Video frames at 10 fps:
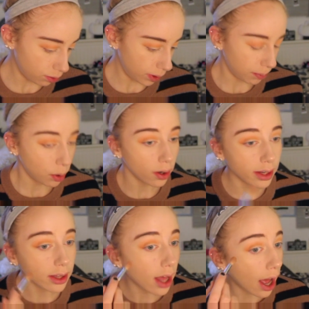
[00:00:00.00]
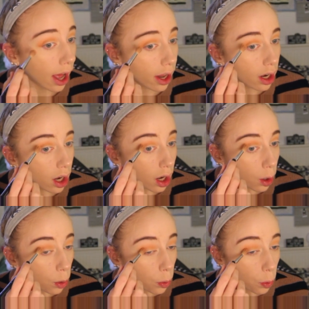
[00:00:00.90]
to be putting that
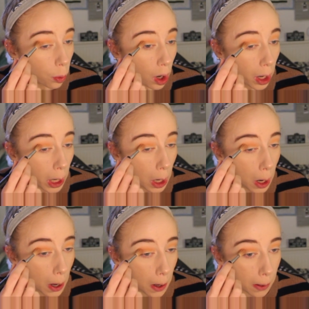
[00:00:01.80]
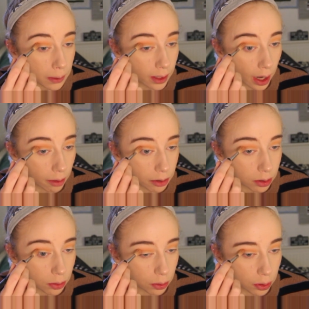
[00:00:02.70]
right on the outer
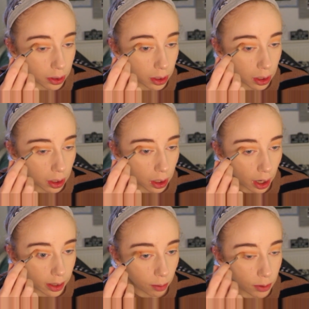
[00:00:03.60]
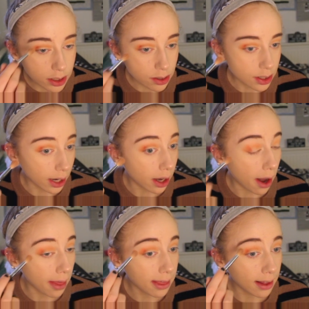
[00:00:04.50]
corner, and then once there's like
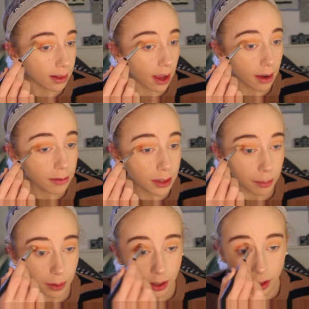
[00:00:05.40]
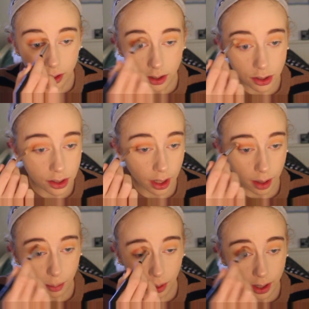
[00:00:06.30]
nothing left, I'm gonna just
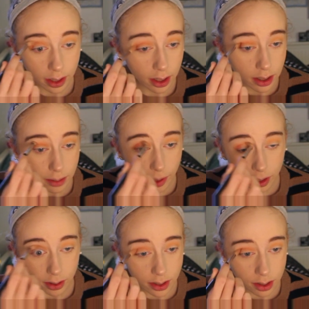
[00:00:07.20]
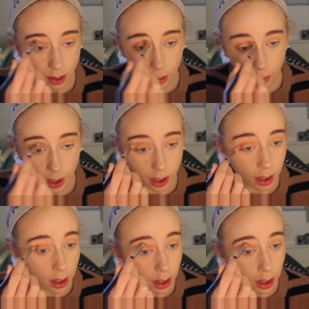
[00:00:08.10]
kind of blend it into my crease a little bit